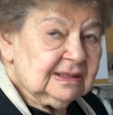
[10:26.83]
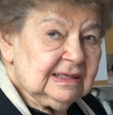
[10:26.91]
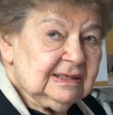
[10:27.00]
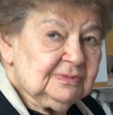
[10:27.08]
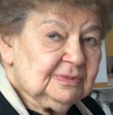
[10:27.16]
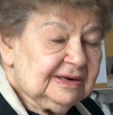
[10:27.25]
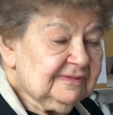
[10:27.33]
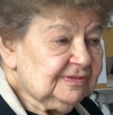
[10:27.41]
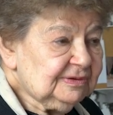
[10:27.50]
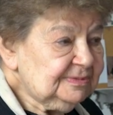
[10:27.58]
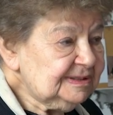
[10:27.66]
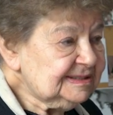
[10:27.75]
uh, one of
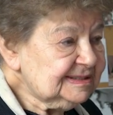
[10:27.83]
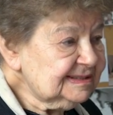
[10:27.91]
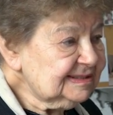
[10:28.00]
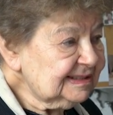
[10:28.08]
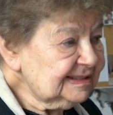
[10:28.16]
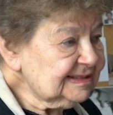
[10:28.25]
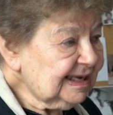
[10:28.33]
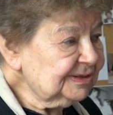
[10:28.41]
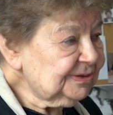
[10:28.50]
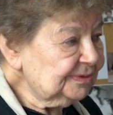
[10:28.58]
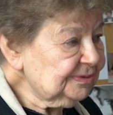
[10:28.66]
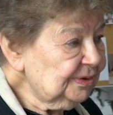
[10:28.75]
the reasons is I
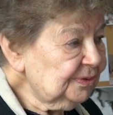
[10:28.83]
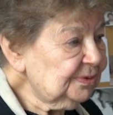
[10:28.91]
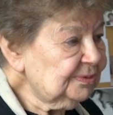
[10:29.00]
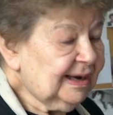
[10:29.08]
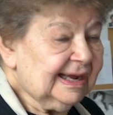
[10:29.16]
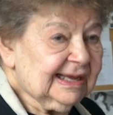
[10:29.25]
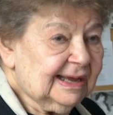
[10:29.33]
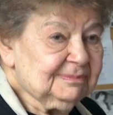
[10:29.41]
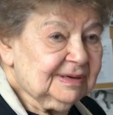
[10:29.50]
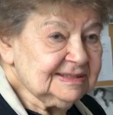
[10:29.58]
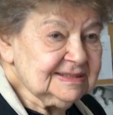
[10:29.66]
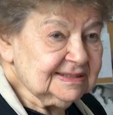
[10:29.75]
don't know who I
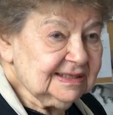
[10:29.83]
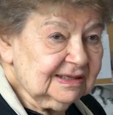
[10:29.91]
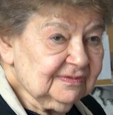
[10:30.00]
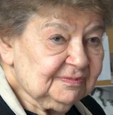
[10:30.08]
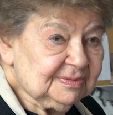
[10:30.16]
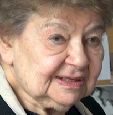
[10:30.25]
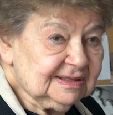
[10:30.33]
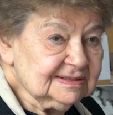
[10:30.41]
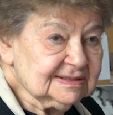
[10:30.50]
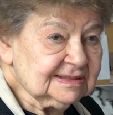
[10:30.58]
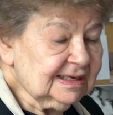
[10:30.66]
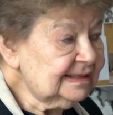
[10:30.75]
am myself
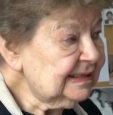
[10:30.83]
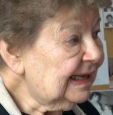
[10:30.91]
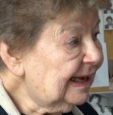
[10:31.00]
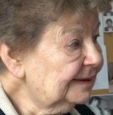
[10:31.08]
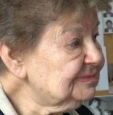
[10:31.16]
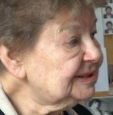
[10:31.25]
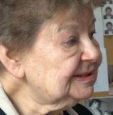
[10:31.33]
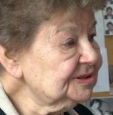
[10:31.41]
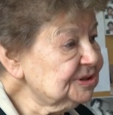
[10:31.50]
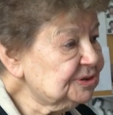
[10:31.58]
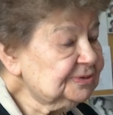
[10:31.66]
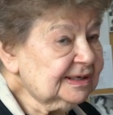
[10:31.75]
because uh, I'm still
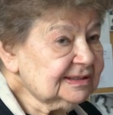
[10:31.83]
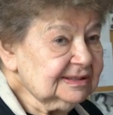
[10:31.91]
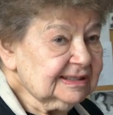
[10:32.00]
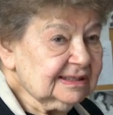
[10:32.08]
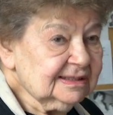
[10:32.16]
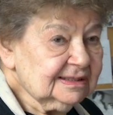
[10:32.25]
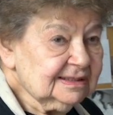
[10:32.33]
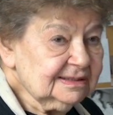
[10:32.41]
struggling.